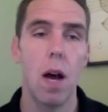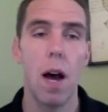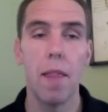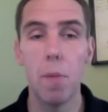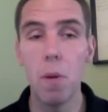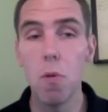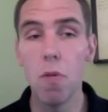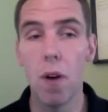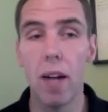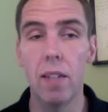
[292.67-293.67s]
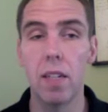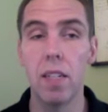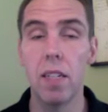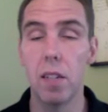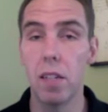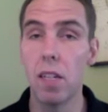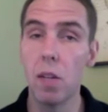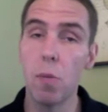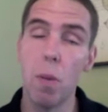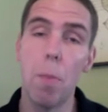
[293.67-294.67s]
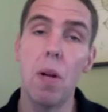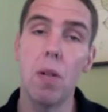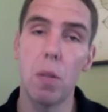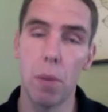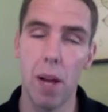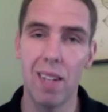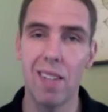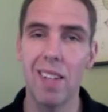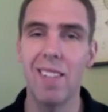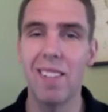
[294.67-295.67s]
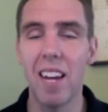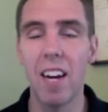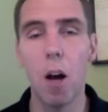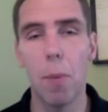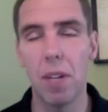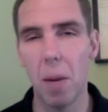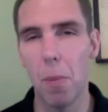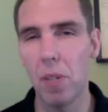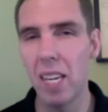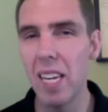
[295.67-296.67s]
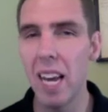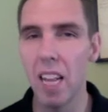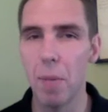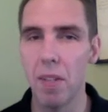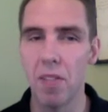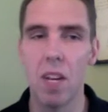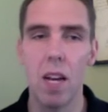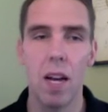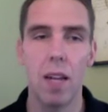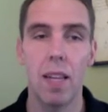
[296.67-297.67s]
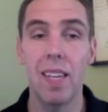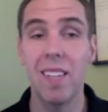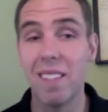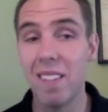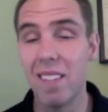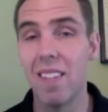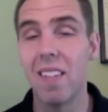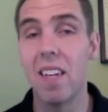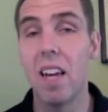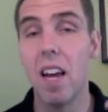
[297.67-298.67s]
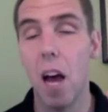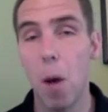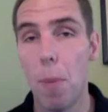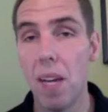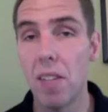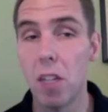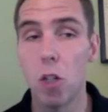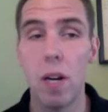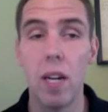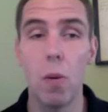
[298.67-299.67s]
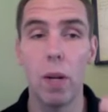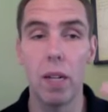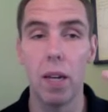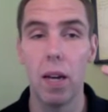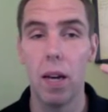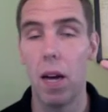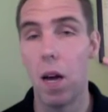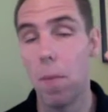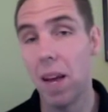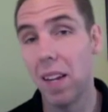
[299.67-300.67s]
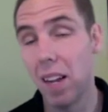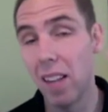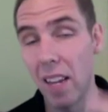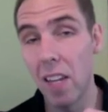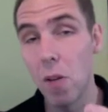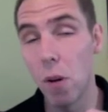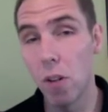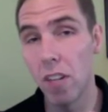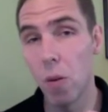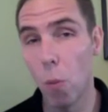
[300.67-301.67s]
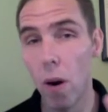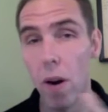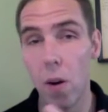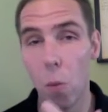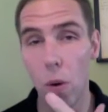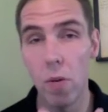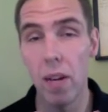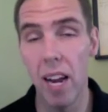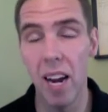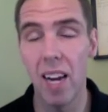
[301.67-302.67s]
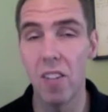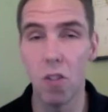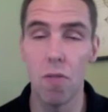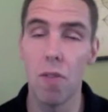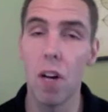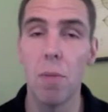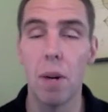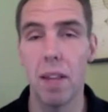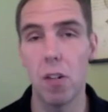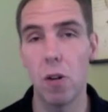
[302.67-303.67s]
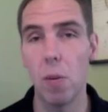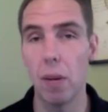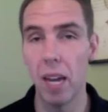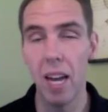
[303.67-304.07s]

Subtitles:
Then we move on to dealing with the building blocks. Let's set up a couple key elements like consistency, a basic training week, and letting you understand where you cannot insert volume into that training week.